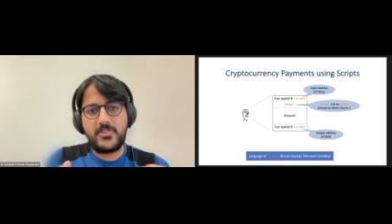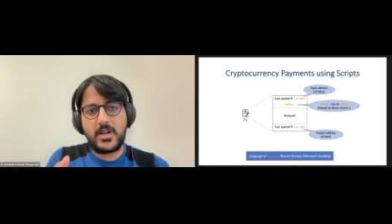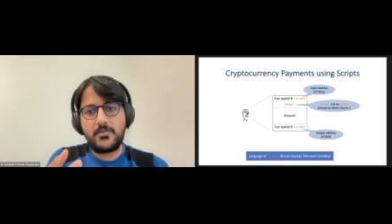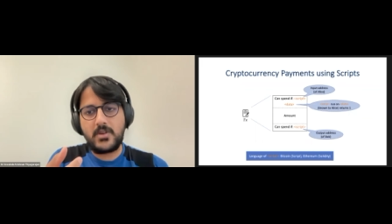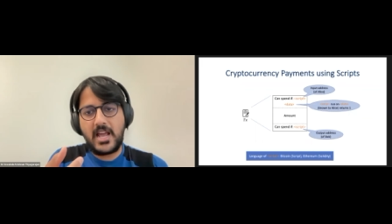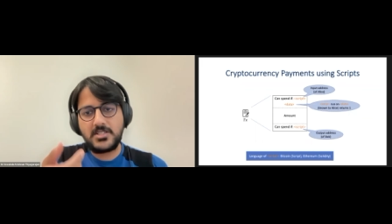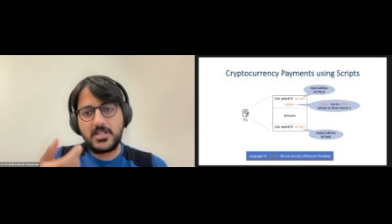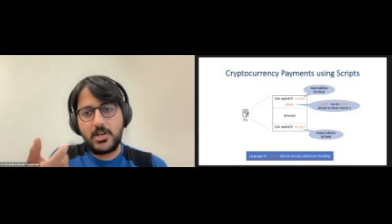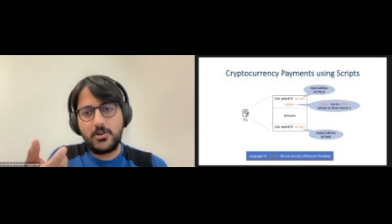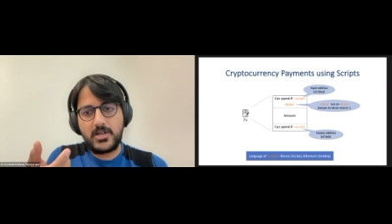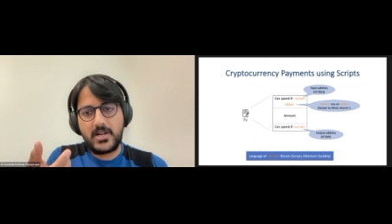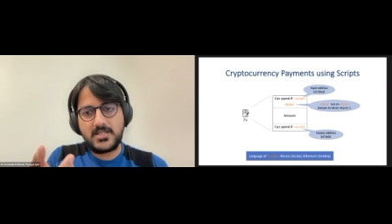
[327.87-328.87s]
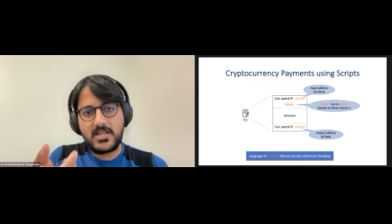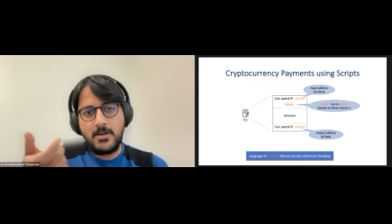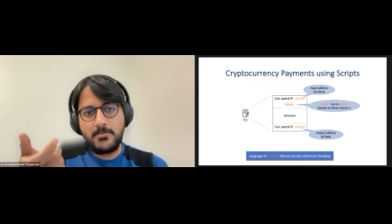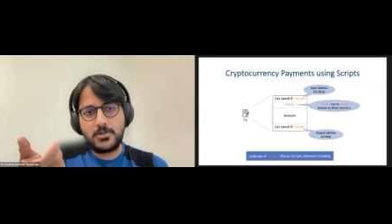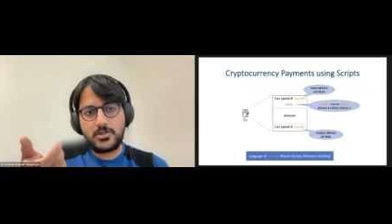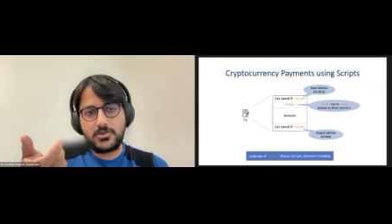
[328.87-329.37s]
when executed as
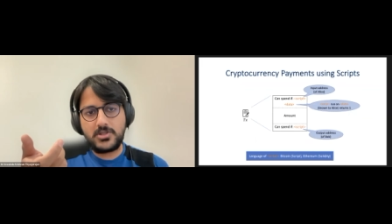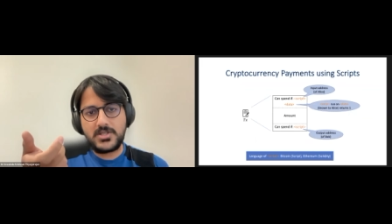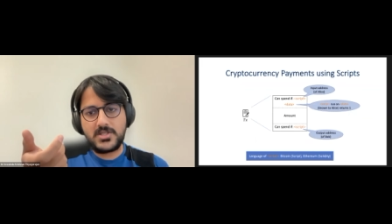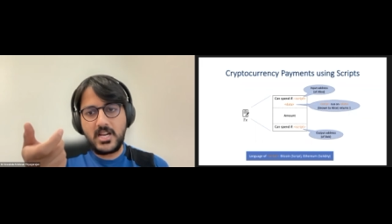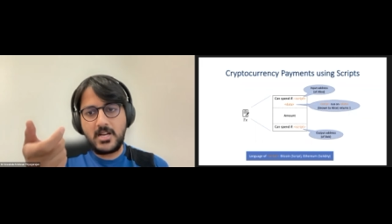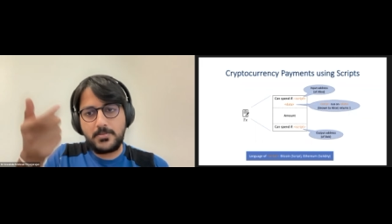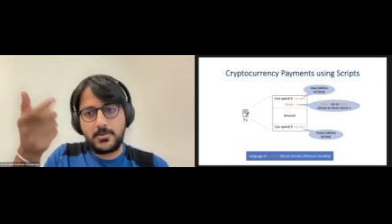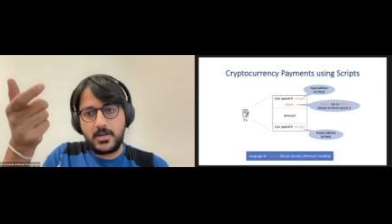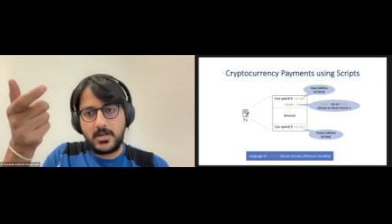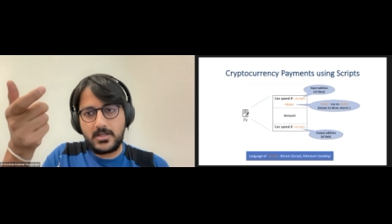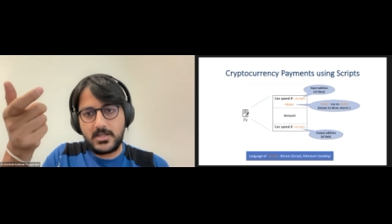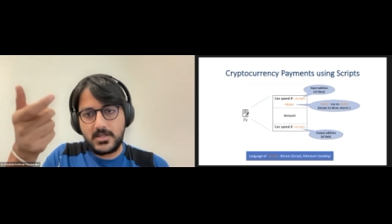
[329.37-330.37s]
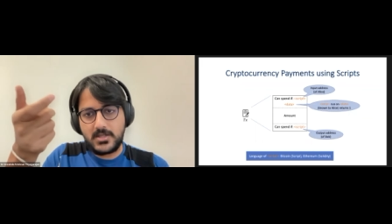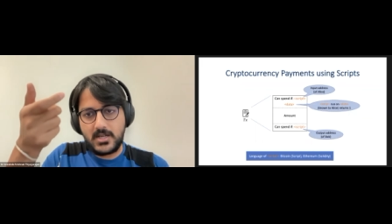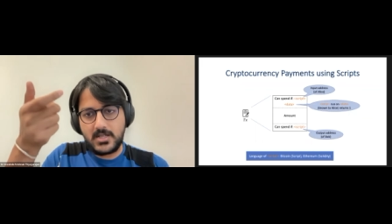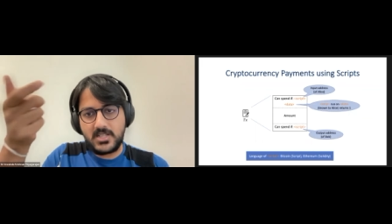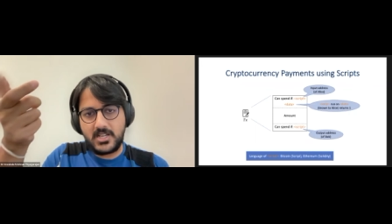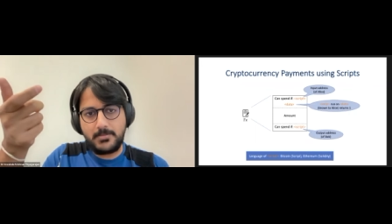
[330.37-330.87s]
input to this, in, uh, this
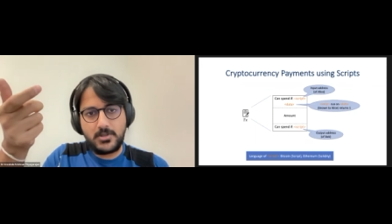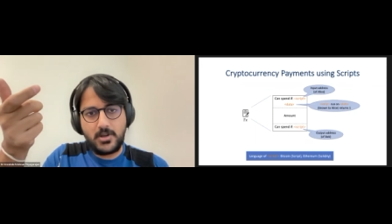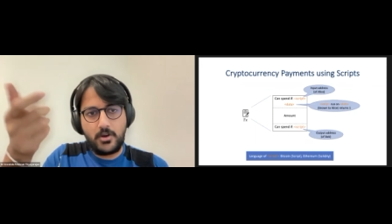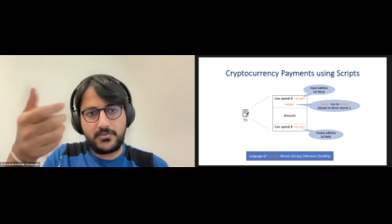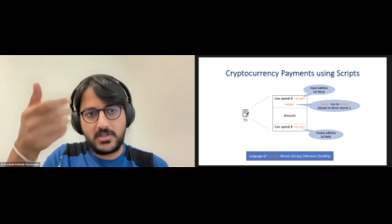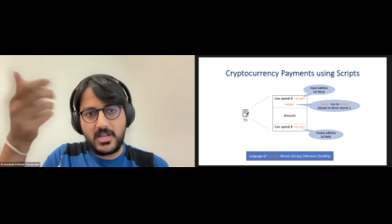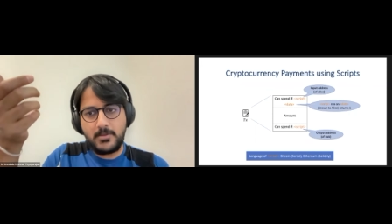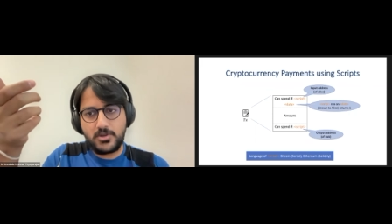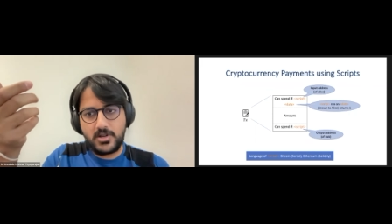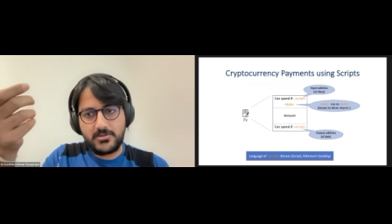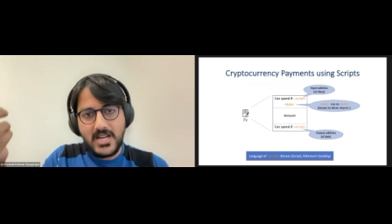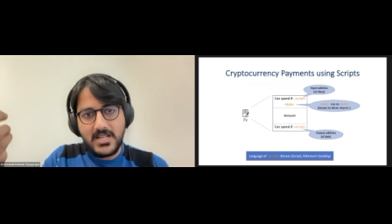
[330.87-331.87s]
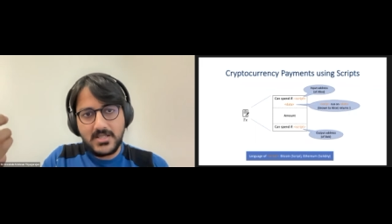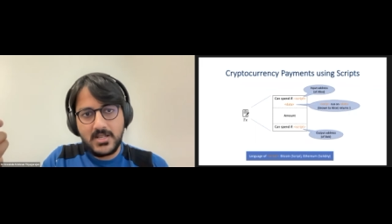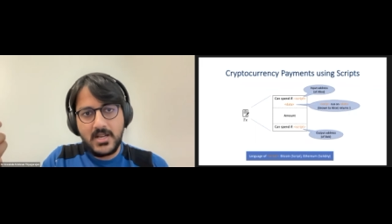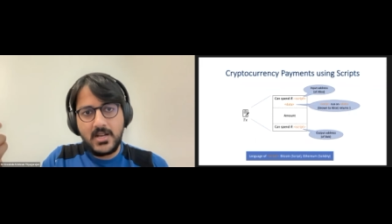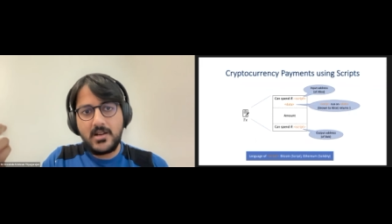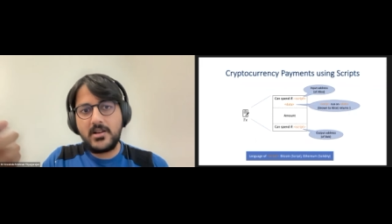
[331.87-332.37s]
uh, script of the input
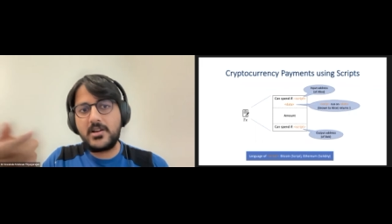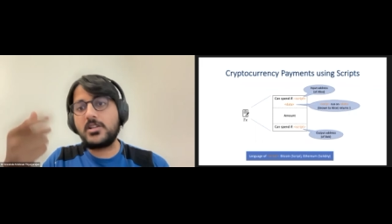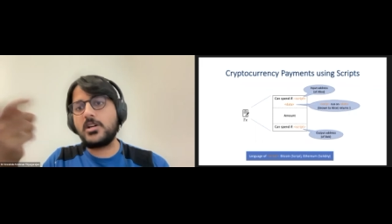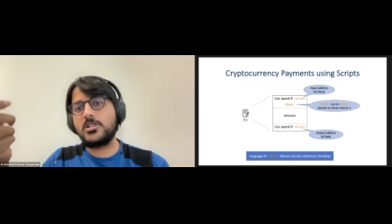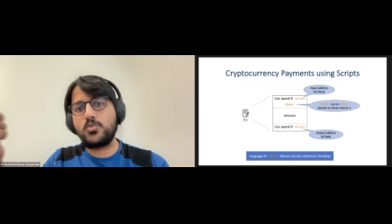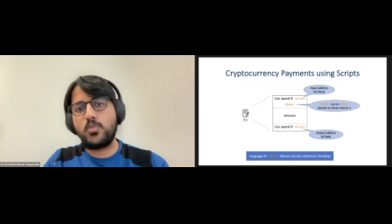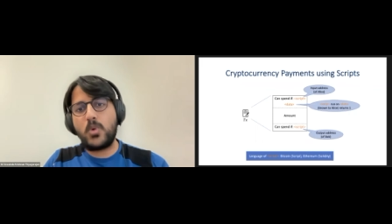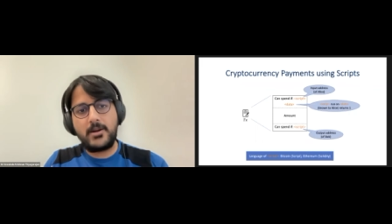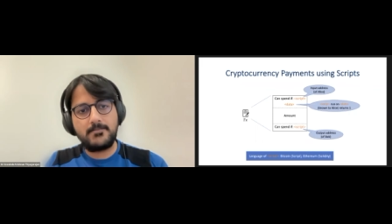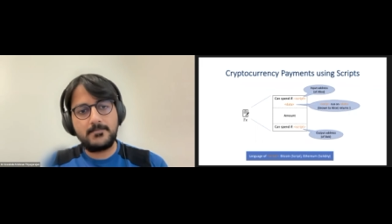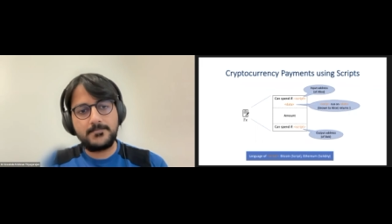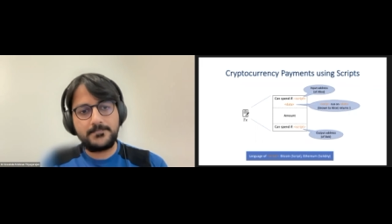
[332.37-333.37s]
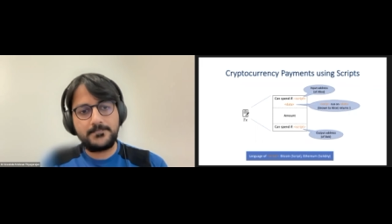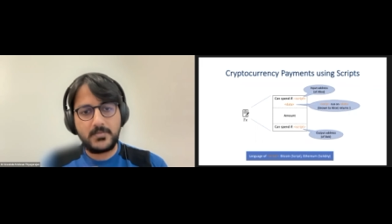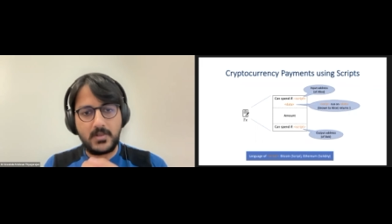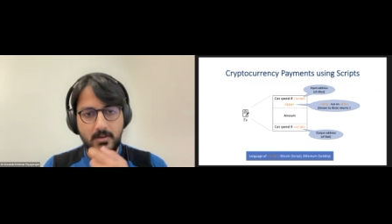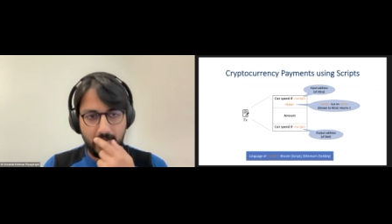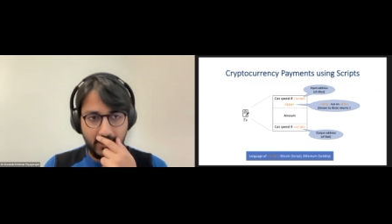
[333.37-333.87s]
address, returns one,
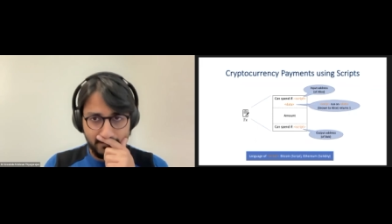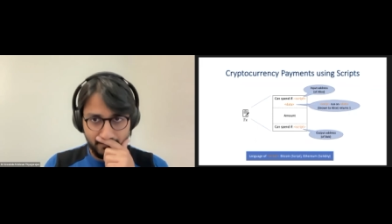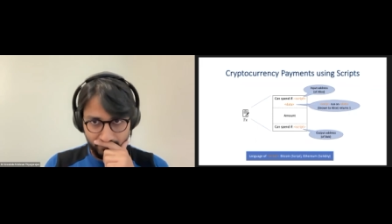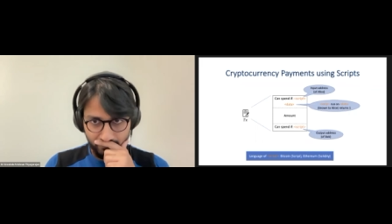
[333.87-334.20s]
right?